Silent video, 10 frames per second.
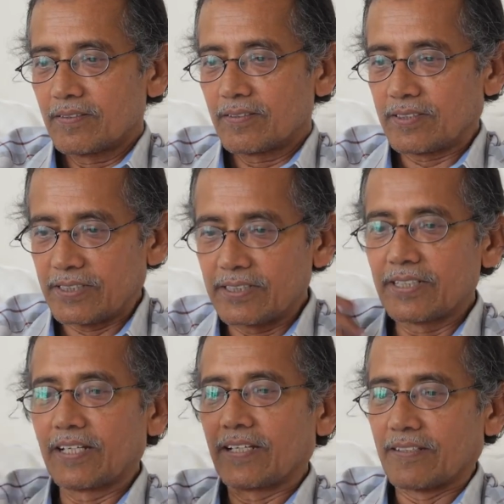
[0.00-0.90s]

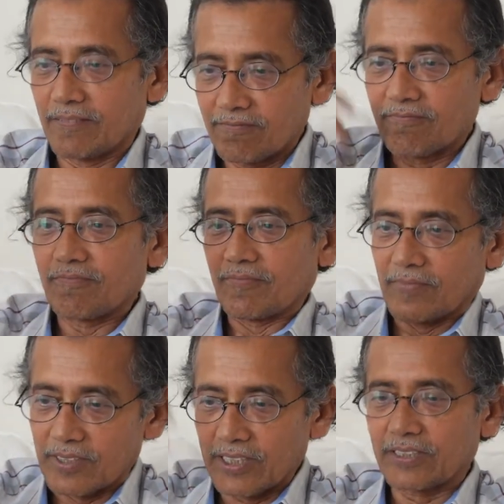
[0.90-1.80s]
sitting and
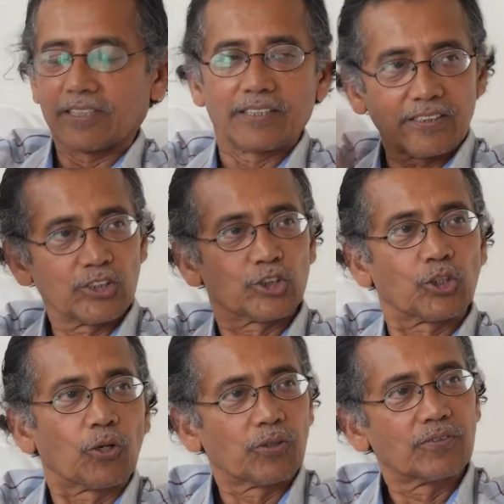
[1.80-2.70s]
dictating the show